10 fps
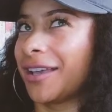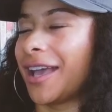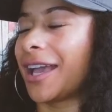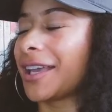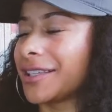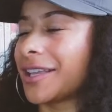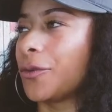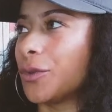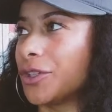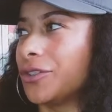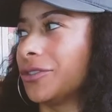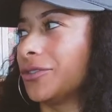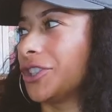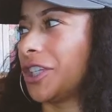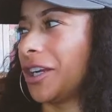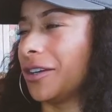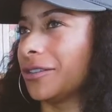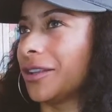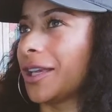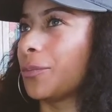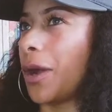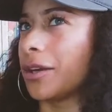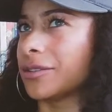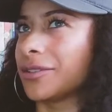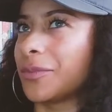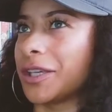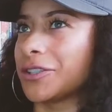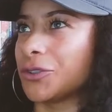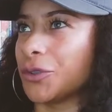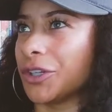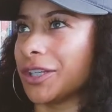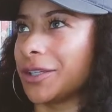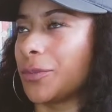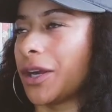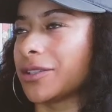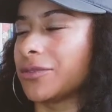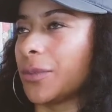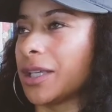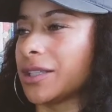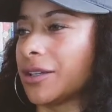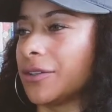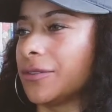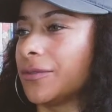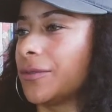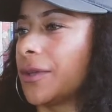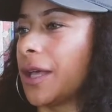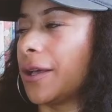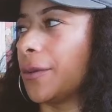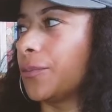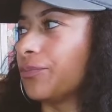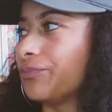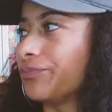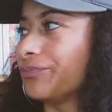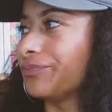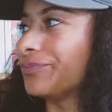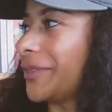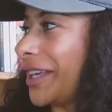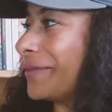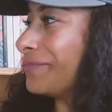I guess I will share like parts of my story, parts of myself. Yeah.